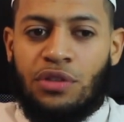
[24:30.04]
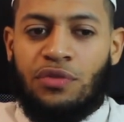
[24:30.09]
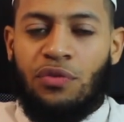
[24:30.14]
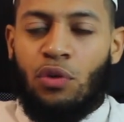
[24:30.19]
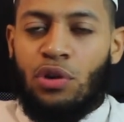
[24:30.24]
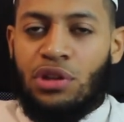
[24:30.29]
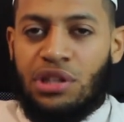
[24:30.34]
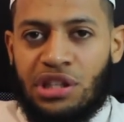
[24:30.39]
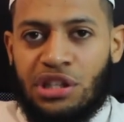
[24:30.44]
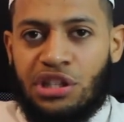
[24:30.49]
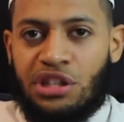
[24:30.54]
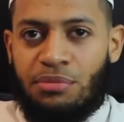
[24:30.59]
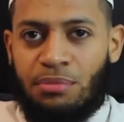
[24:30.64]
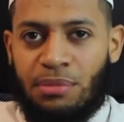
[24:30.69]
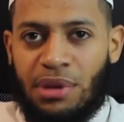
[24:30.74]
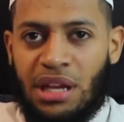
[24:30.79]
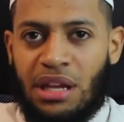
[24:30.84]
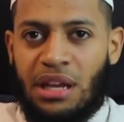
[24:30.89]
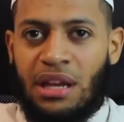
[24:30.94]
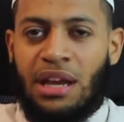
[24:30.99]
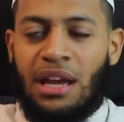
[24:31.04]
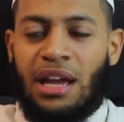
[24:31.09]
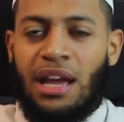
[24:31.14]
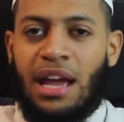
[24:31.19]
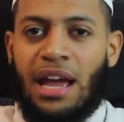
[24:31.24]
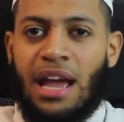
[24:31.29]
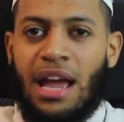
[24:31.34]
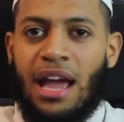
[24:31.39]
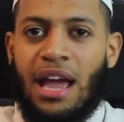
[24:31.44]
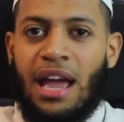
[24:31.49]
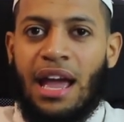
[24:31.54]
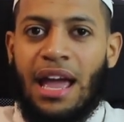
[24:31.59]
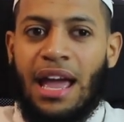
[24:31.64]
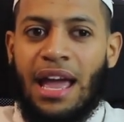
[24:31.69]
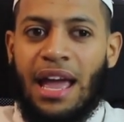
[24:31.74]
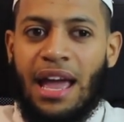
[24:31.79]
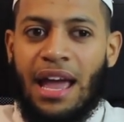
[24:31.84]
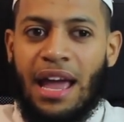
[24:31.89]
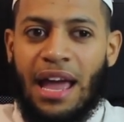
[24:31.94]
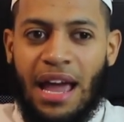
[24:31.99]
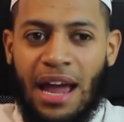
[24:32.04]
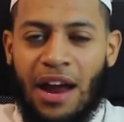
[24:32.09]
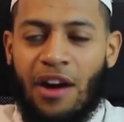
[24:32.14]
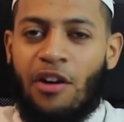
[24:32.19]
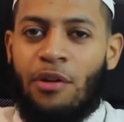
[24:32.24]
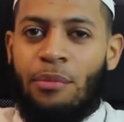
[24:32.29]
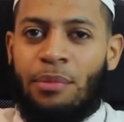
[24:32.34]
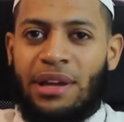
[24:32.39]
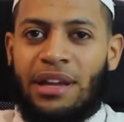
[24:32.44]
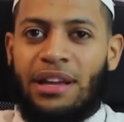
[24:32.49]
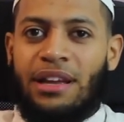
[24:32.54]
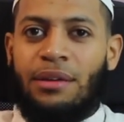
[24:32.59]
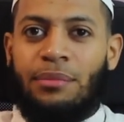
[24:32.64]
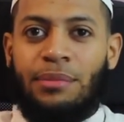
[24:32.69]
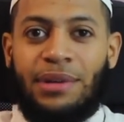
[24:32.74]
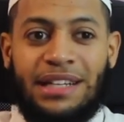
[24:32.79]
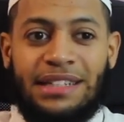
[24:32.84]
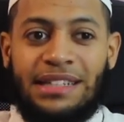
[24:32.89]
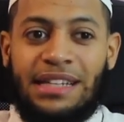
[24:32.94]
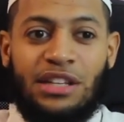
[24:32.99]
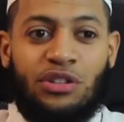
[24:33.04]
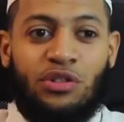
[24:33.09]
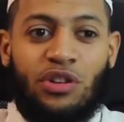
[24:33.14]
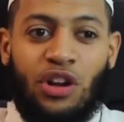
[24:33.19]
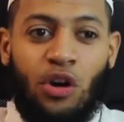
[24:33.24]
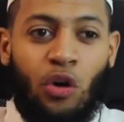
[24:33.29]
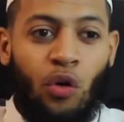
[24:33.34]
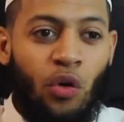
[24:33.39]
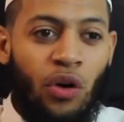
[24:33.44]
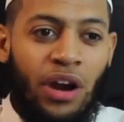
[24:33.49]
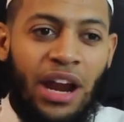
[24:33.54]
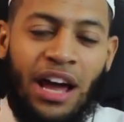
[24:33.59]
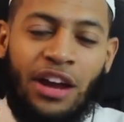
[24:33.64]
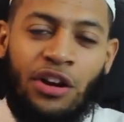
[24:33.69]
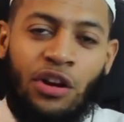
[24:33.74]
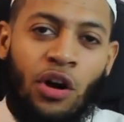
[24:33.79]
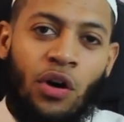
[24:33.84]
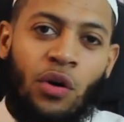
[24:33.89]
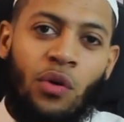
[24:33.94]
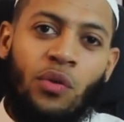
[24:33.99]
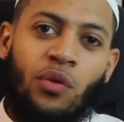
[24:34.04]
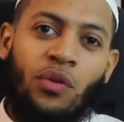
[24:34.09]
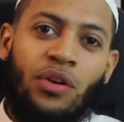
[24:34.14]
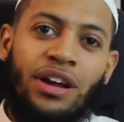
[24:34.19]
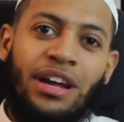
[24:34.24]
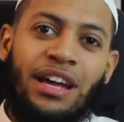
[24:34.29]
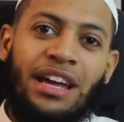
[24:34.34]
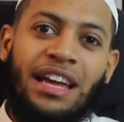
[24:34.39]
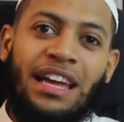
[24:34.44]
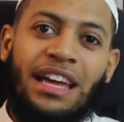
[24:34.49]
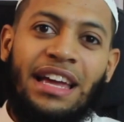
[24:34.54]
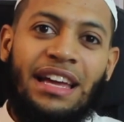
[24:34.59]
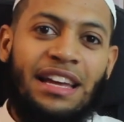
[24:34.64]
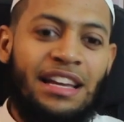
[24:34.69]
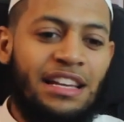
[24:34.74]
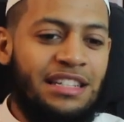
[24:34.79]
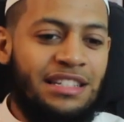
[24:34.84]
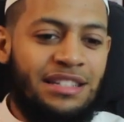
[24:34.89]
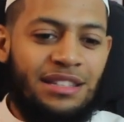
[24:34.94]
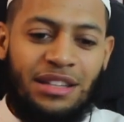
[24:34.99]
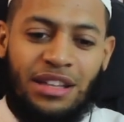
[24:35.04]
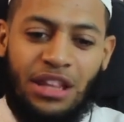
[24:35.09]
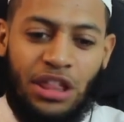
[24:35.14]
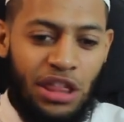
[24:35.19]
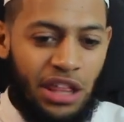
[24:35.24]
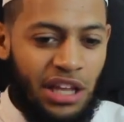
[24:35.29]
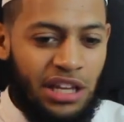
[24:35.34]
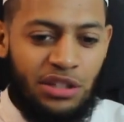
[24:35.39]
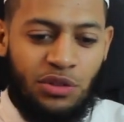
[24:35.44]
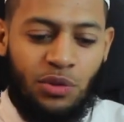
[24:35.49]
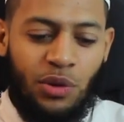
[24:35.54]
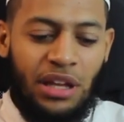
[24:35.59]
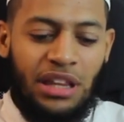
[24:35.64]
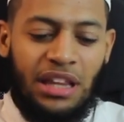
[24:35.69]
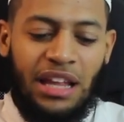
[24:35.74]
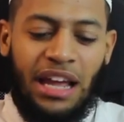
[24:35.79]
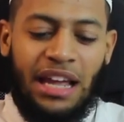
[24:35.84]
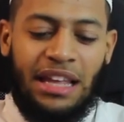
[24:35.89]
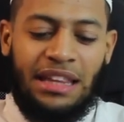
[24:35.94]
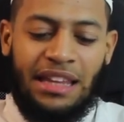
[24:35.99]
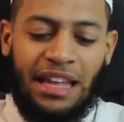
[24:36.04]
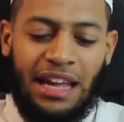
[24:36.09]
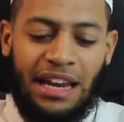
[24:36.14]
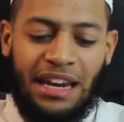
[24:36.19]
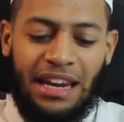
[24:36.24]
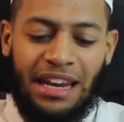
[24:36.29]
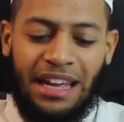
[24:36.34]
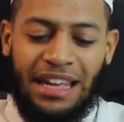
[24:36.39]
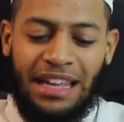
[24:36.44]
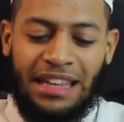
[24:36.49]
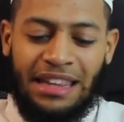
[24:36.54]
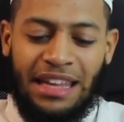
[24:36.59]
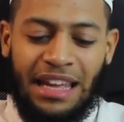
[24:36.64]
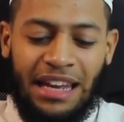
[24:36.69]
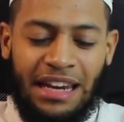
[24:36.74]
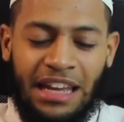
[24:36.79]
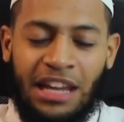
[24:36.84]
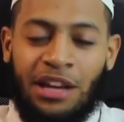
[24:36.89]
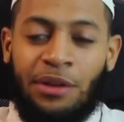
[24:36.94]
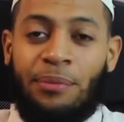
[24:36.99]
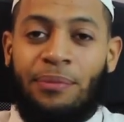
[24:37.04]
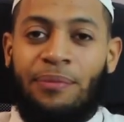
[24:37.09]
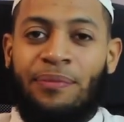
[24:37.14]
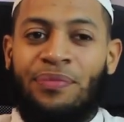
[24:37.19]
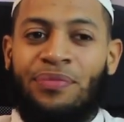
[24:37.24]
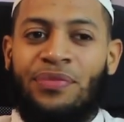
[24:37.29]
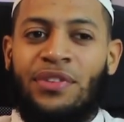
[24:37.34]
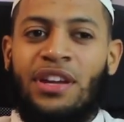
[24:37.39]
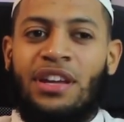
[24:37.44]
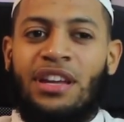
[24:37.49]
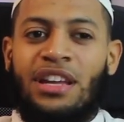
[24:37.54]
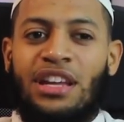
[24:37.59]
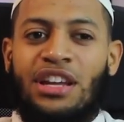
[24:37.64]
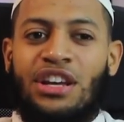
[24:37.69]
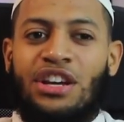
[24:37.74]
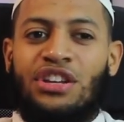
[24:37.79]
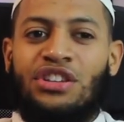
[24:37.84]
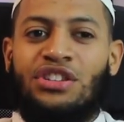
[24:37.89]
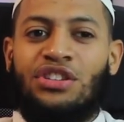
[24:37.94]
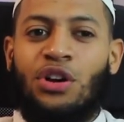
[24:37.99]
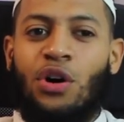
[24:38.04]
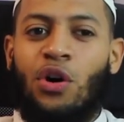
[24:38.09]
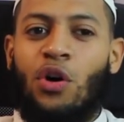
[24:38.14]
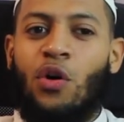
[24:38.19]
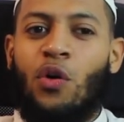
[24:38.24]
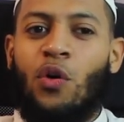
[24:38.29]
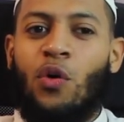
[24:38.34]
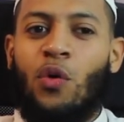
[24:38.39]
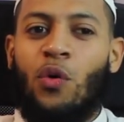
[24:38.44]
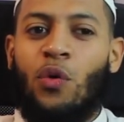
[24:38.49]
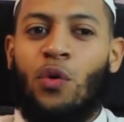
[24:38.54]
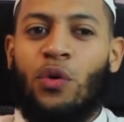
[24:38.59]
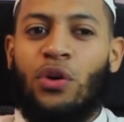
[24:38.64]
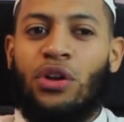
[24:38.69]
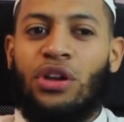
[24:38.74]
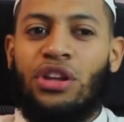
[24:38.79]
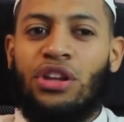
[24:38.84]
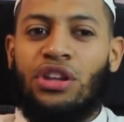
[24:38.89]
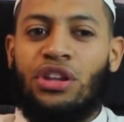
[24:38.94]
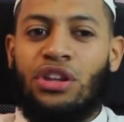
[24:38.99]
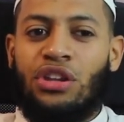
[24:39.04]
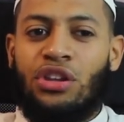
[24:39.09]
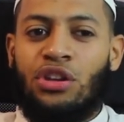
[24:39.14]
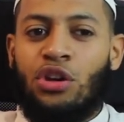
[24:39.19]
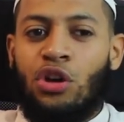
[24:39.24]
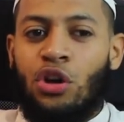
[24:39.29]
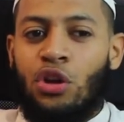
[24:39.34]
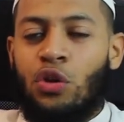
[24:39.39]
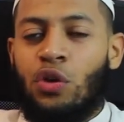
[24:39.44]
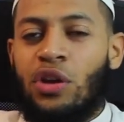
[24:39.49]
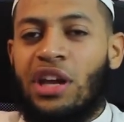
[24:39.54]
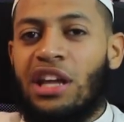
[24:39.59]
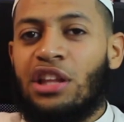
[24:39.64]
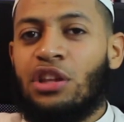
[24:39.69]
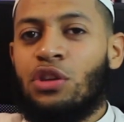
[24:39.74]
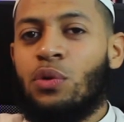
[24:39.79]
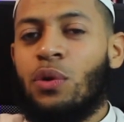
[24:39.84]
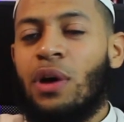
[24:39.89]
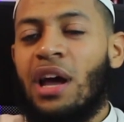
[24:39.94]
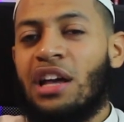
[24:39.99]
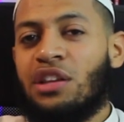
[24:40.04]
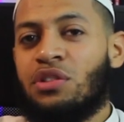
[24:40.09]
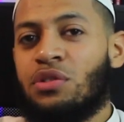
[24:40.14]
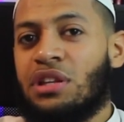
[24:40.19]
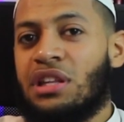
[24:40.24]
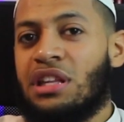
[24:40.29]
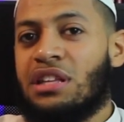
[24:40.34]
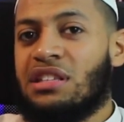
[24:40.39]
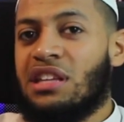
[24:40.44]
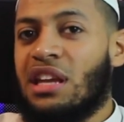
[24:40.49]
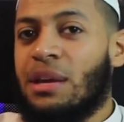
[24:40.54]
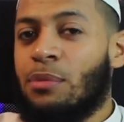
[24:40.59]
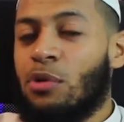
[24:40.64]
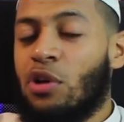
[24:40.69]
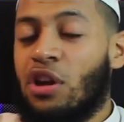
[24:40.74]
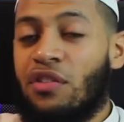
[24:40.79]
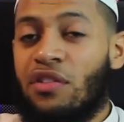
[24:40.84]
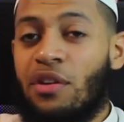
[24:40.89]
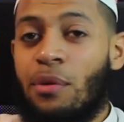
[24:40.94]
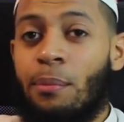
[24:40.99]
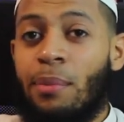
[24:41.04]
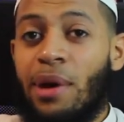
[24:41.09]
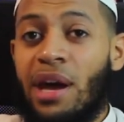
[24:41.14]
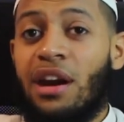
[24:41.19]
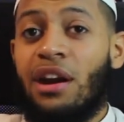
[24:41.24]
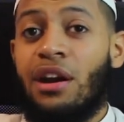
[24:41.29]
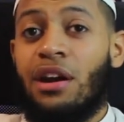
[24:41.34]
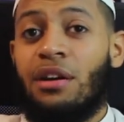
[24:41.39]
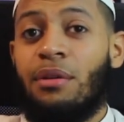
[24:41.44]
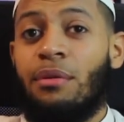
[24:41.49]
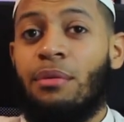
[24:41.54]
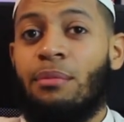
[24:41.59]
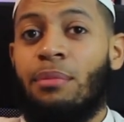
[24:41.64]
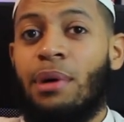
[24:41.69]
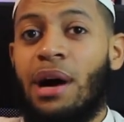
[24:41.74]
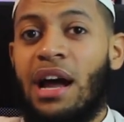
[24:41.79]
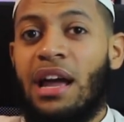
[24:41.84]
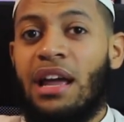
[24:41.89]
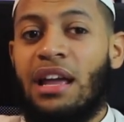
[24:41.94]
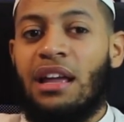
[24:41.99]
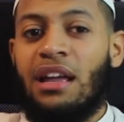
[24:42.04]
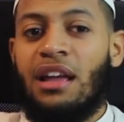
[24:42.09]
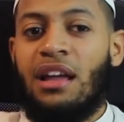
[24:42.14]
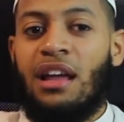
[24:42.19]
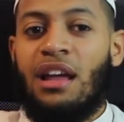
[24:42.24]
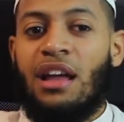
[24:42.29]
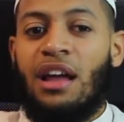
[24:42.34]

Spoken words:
for teaching me Arabic, because literally all I know is thanks to Allah and then him. So, you know, you can do actually the same or even better by